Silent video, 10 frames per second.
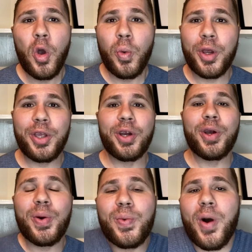where
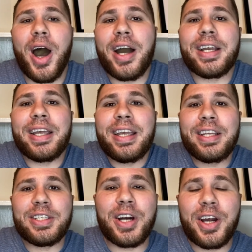you're walking
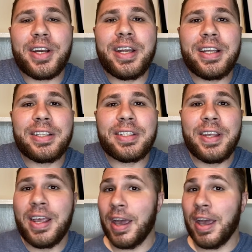in darkness?